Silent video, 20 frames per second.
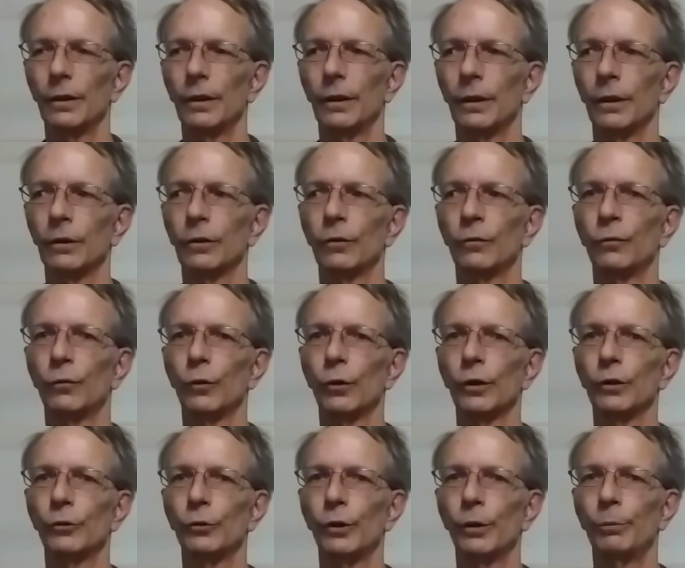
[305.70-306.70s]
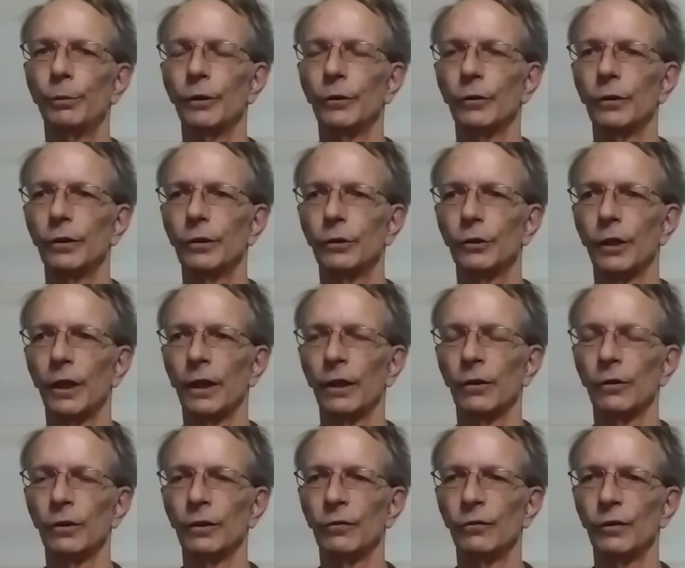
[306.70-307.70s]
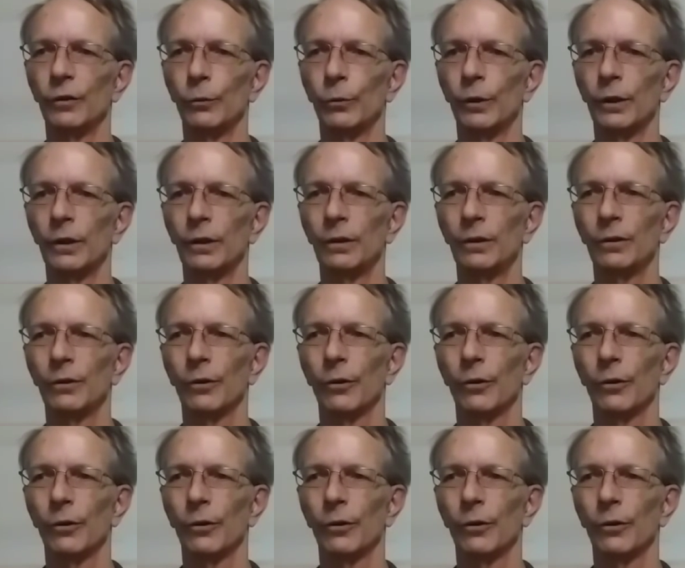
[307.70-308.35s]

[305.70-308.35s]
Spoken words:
An Uncle Ford tribute channel, if you will.